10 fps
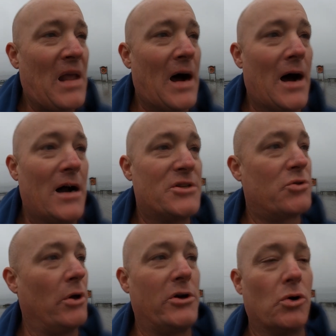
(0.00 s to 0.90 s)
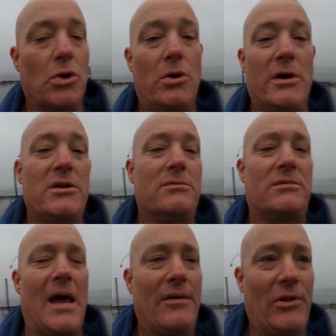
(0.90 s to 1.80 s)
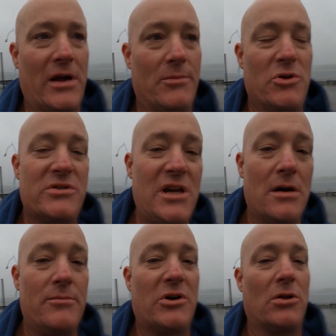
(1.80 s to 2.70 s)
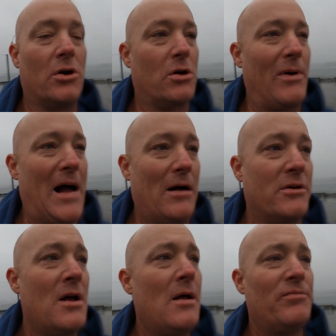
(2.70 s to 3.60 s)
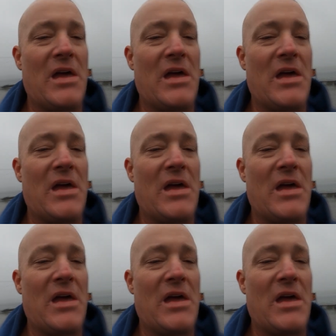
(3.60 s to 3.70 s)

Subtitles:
It's really cool, and they have like a museum. You can look around.